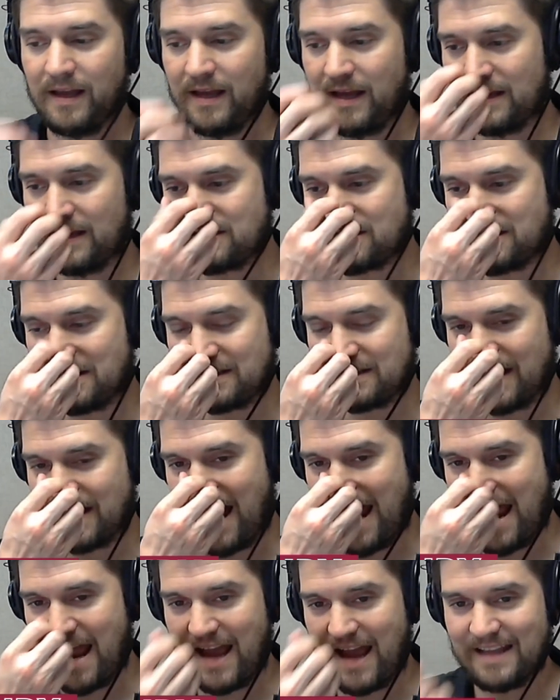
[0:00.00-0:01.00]
It's
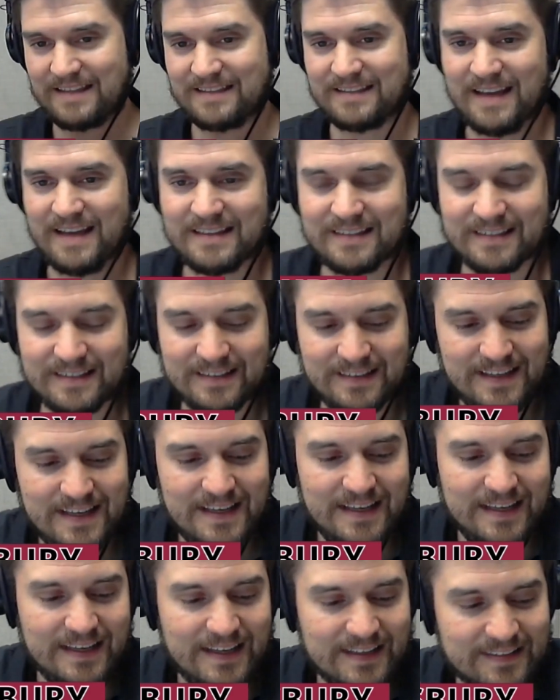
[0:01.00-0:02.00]

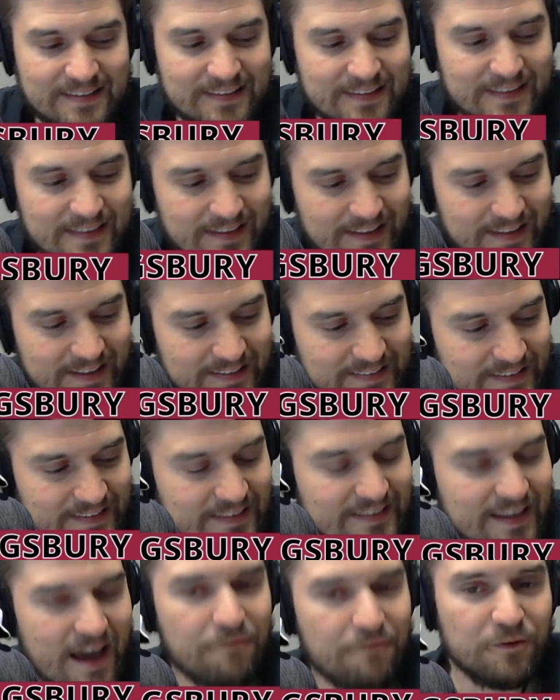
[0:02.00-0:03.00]
the
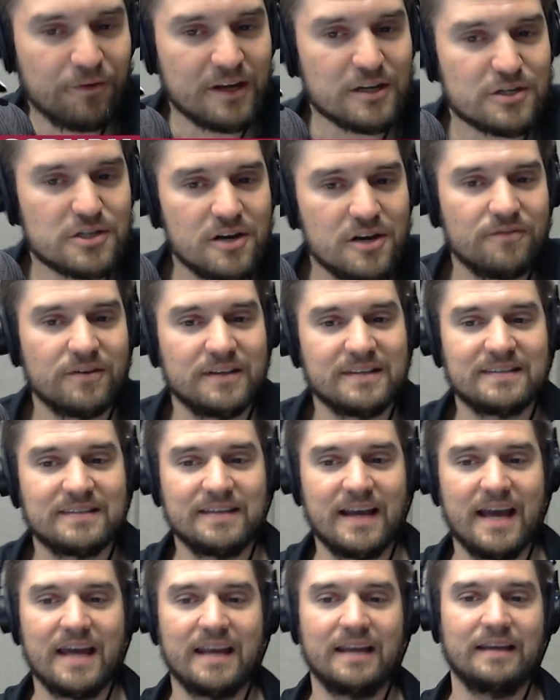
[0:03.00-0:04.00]
definition of
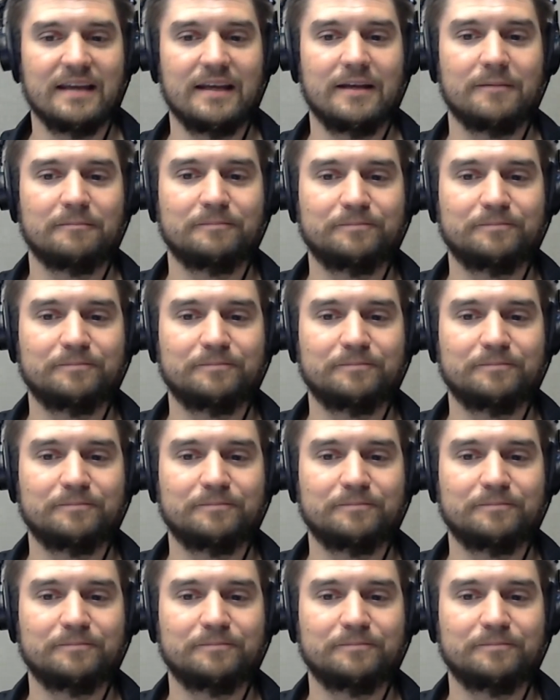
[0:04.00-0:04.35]
insanity.